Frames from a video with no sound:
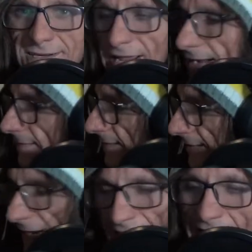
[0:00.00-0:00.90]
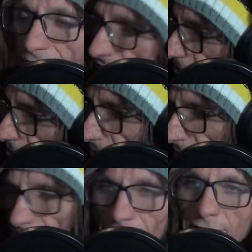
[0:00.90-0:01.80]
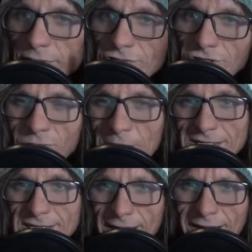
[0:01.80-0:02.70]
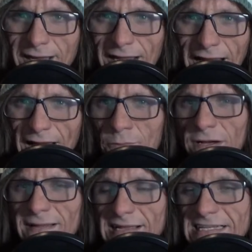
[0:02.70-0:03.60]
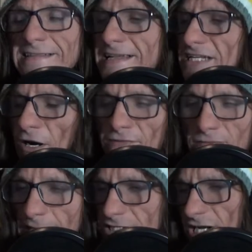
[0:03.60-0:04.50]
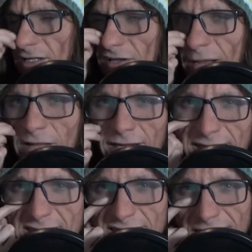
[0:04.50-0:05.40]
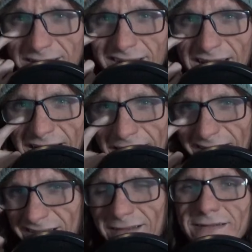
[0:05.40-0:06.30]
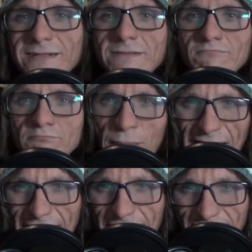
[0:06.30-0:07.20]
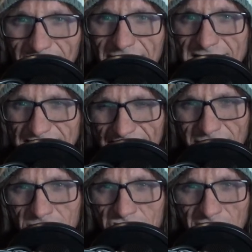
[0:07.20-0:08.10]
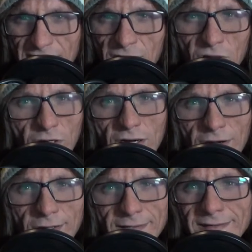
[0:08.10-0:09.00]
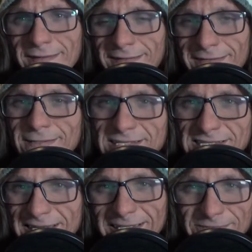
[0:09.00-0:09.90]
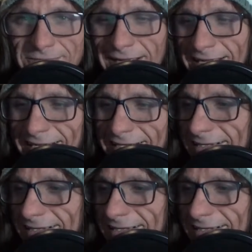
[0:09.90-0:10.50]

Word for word: yeah, the, I have two two books here, and realize that these are from my childhood. I'm not necessarily uh, buying these now to try to learn stuff. Uh,